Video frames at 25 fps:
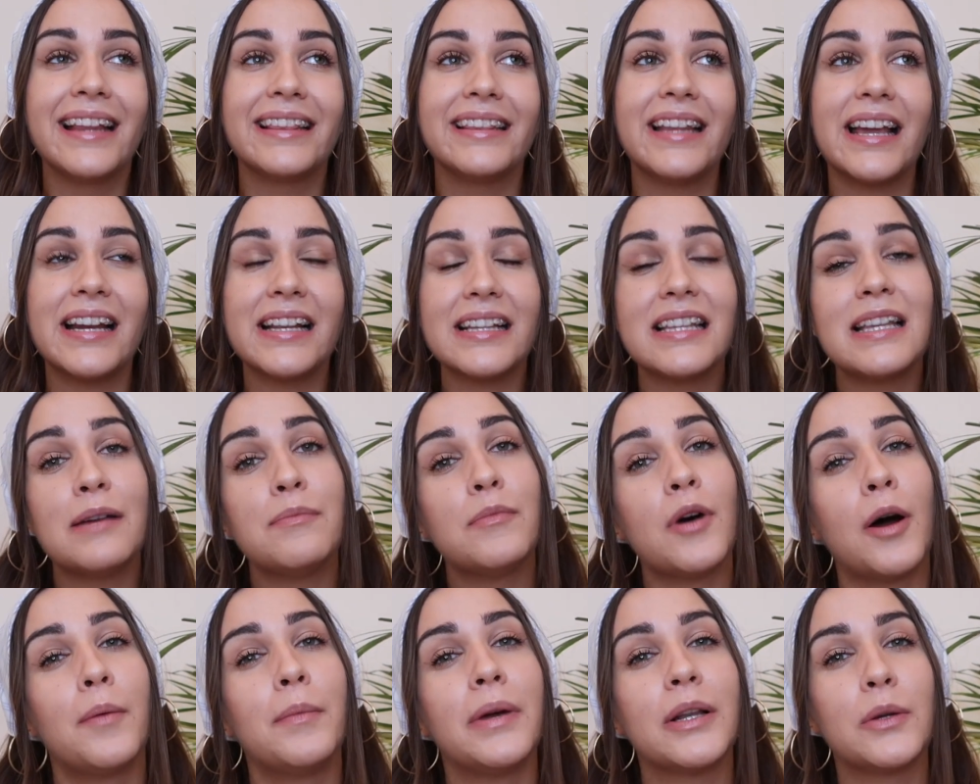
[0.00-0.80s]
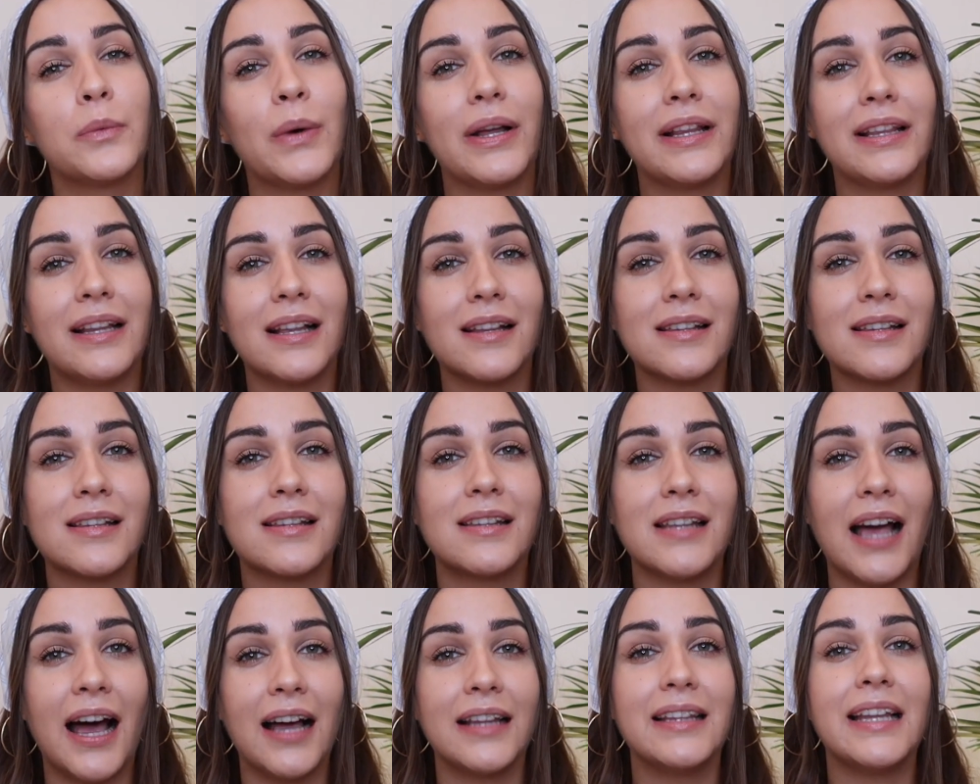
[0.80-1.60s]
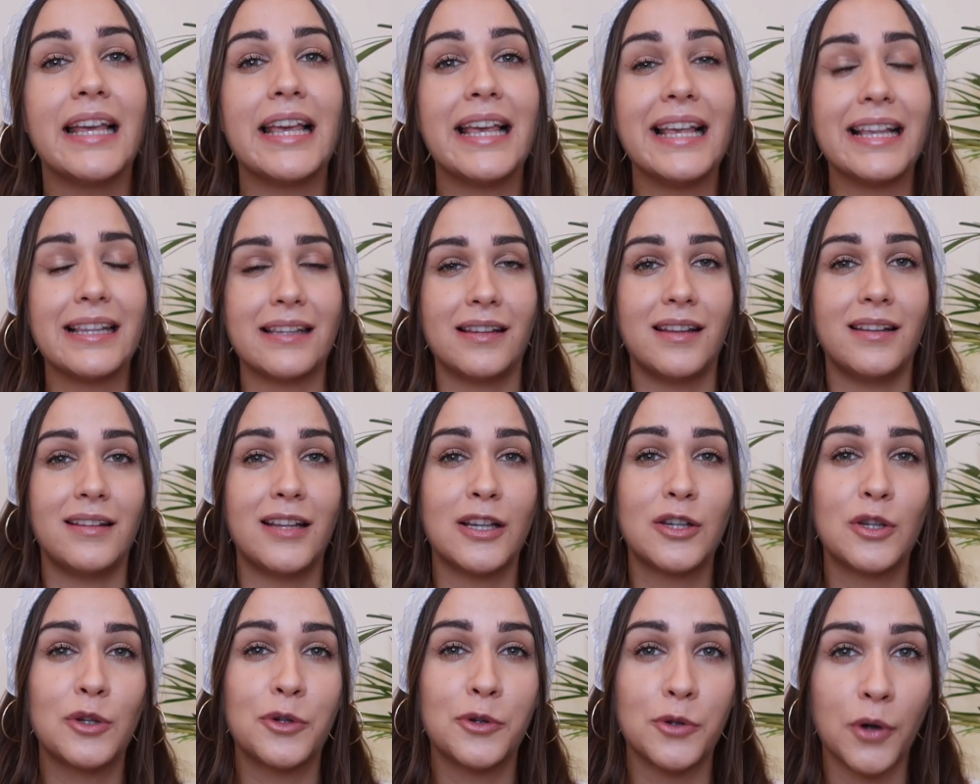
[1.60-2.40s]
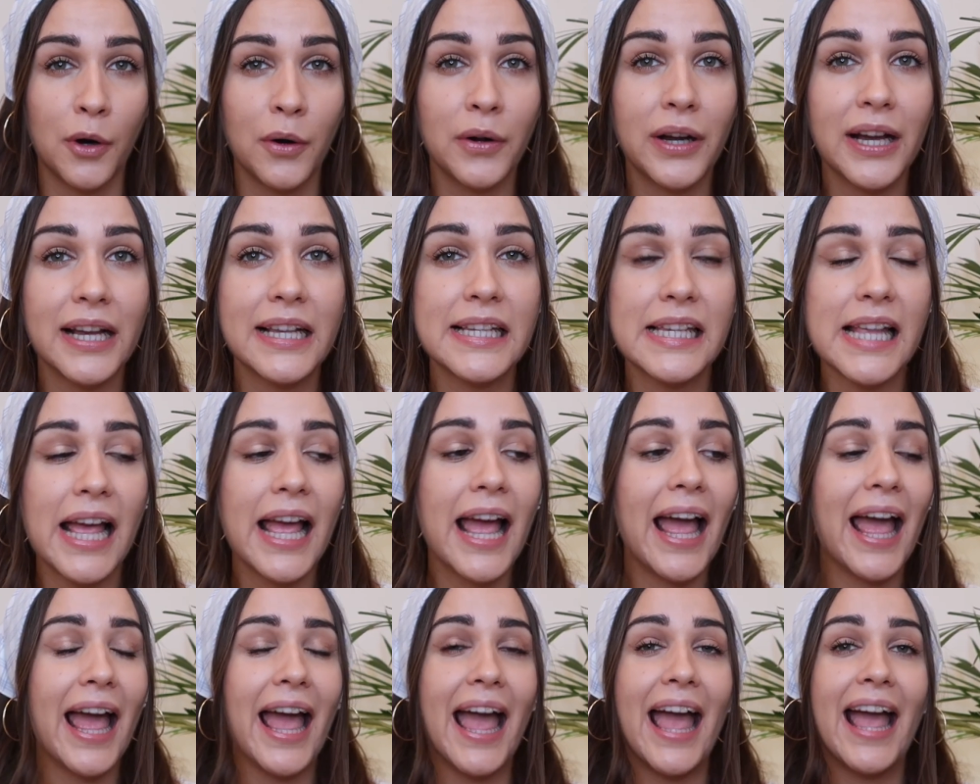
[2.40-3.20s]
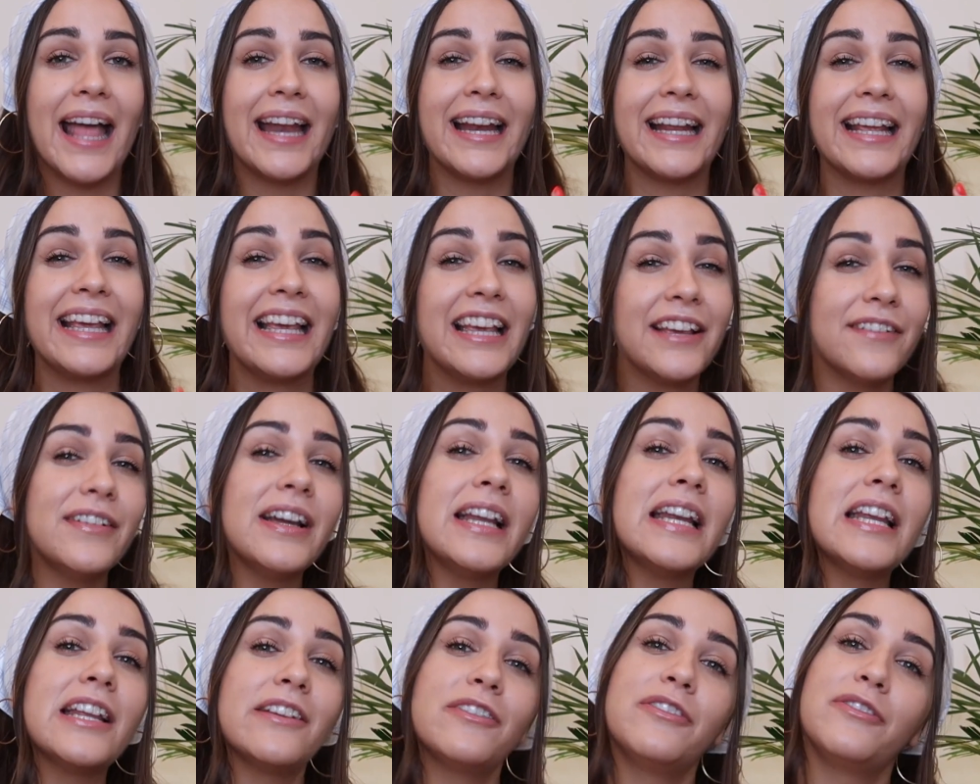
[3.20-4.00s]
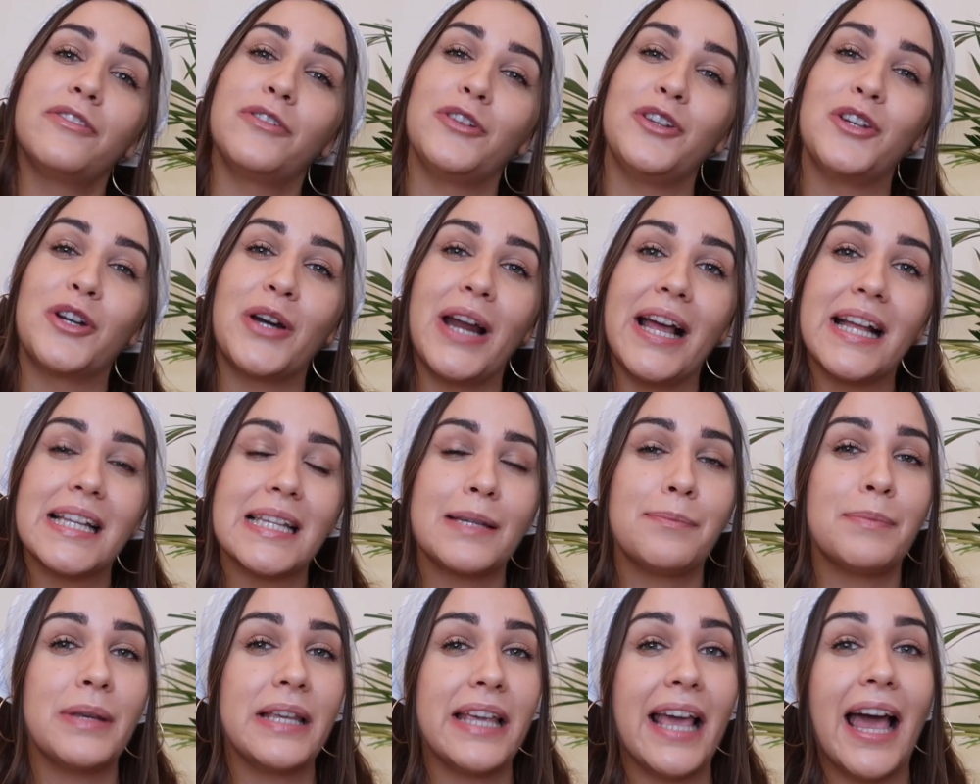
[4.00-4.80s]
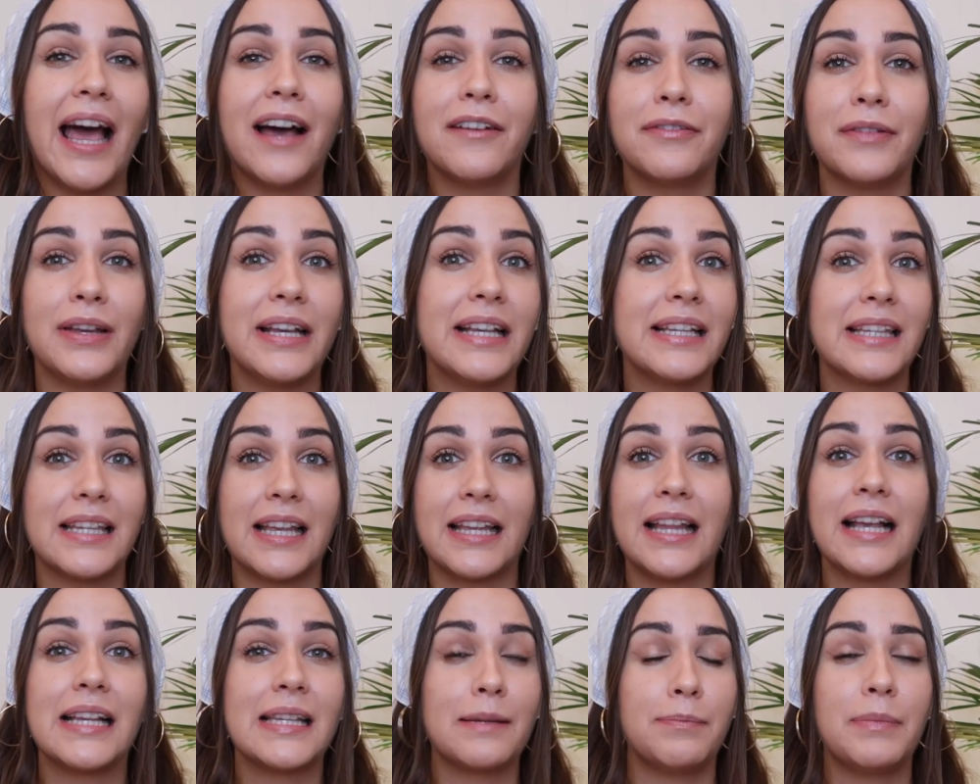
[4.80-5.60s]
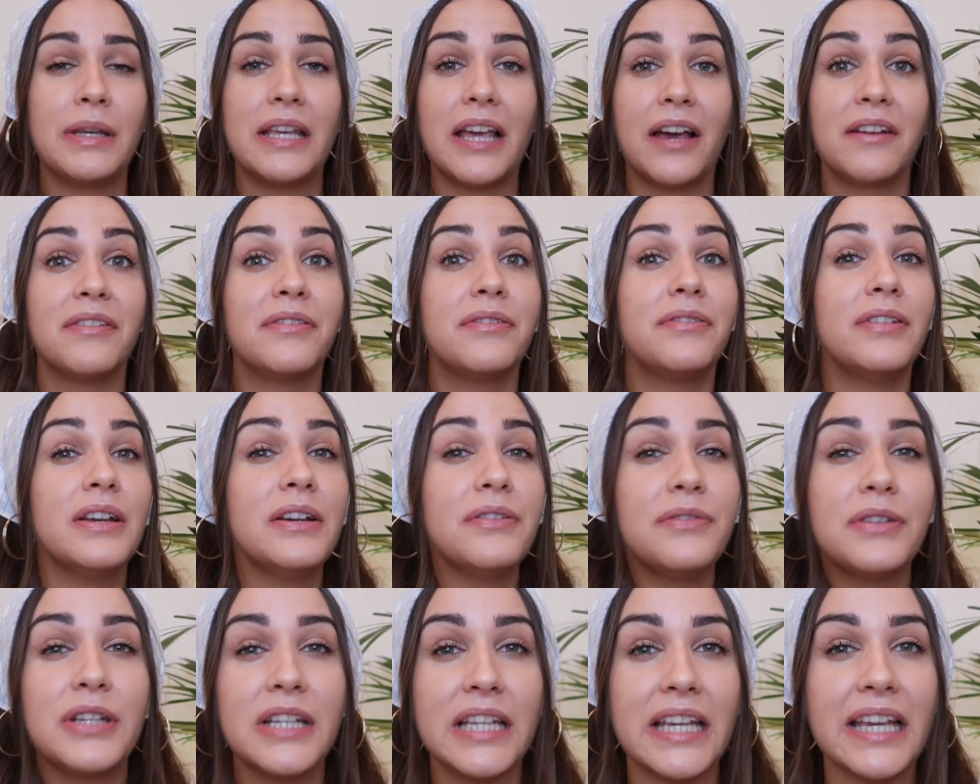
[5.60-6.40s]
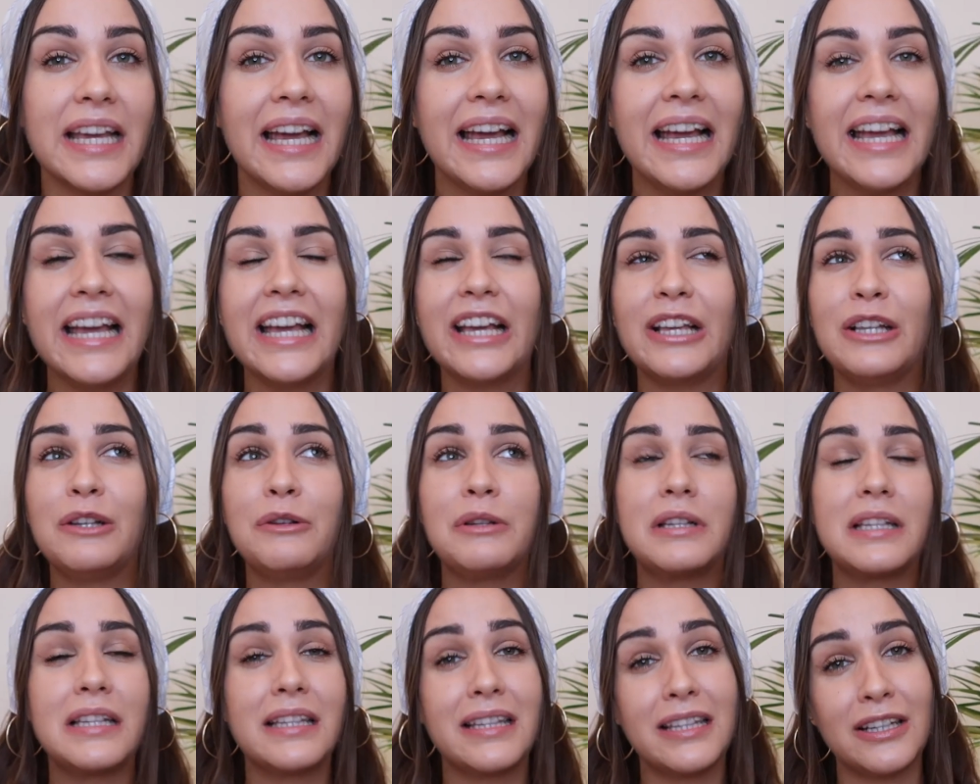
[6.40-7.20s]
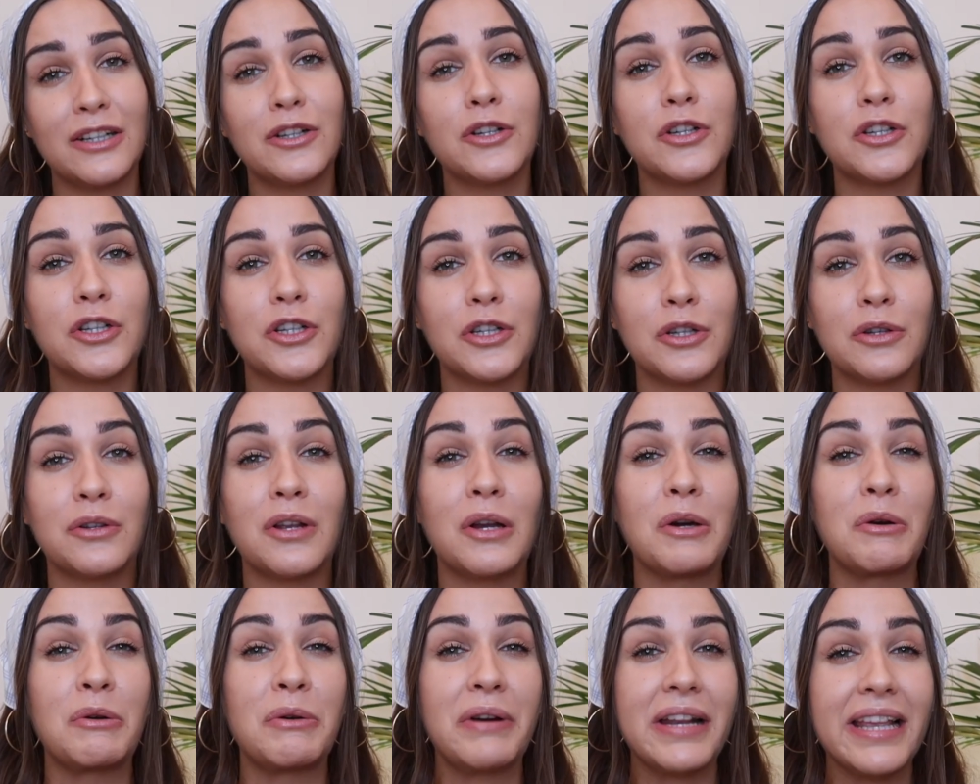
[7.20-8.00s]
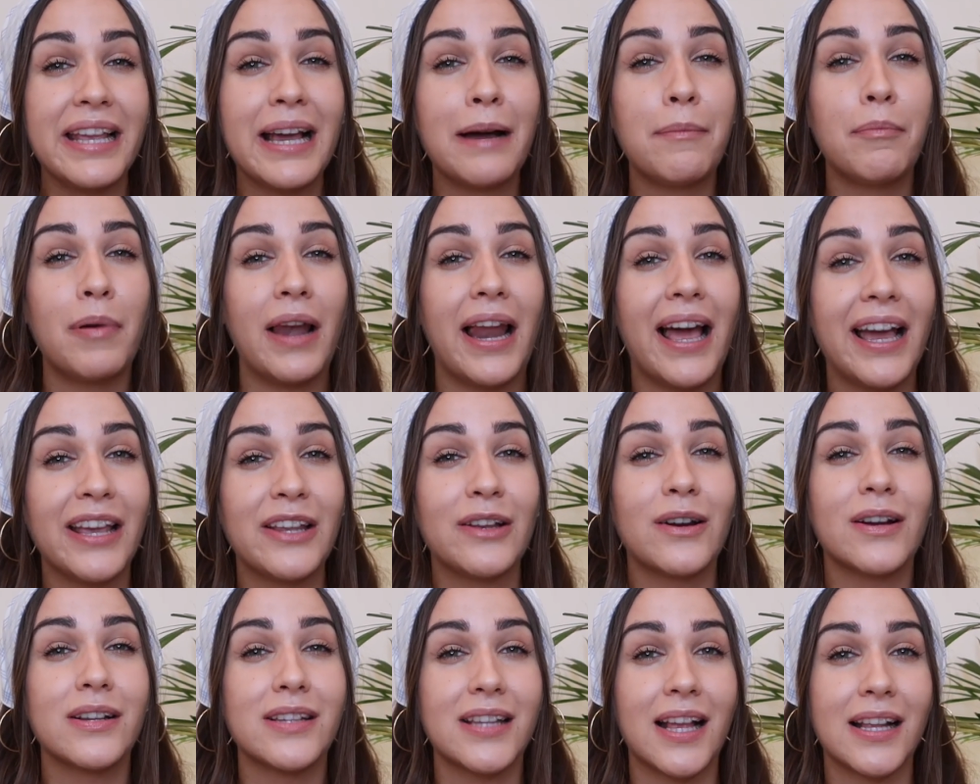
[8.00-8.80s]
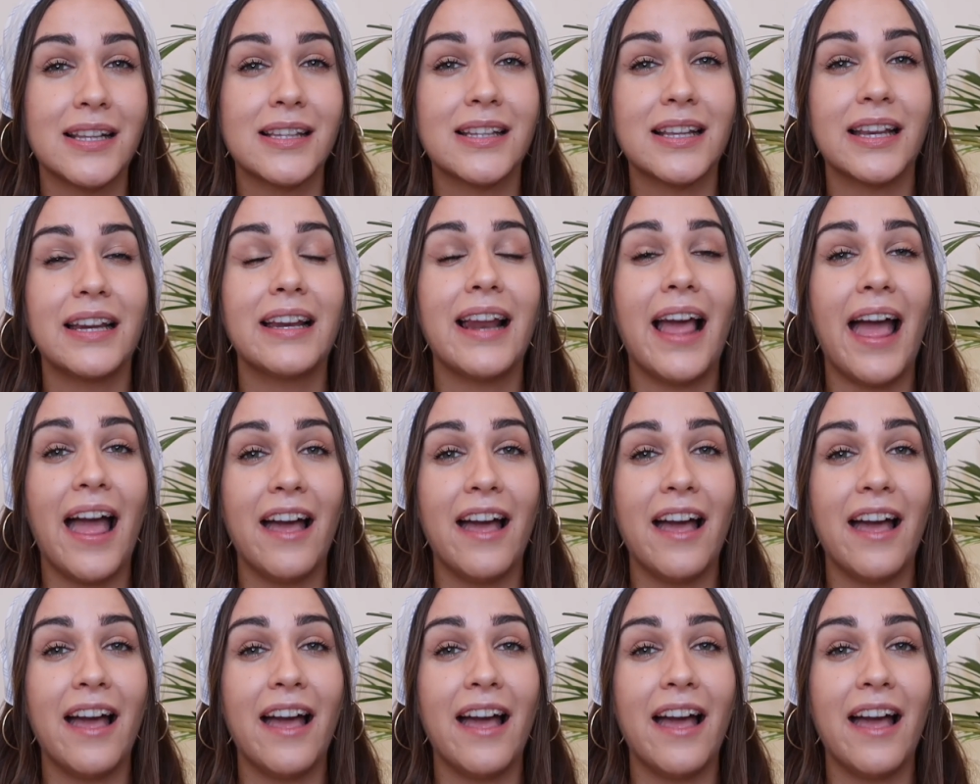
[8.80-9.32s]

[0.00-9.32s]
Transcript: that is the moment when the sun is the strongest, and even if your SPF is an SPF 50, you still should reapply your sunscreen